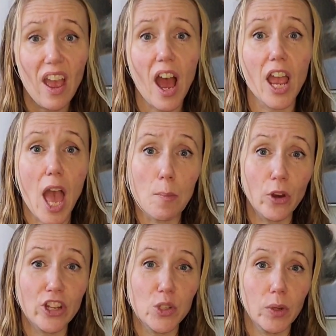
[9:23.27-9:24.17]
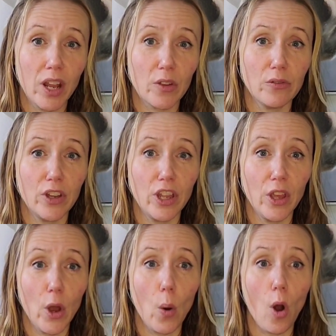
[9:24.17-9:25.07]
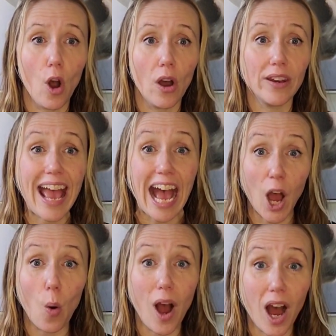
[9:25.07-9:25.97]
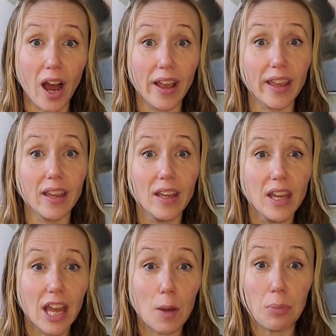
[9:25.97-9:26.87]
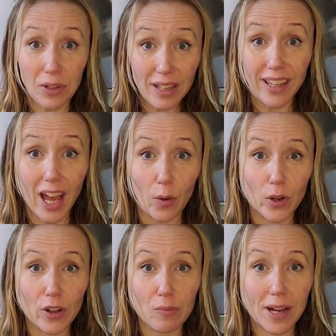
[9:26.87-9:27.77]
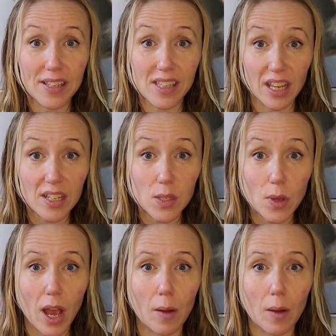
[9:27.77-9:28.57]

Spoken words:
I am going to do another video on how I completely got rid of my cysts.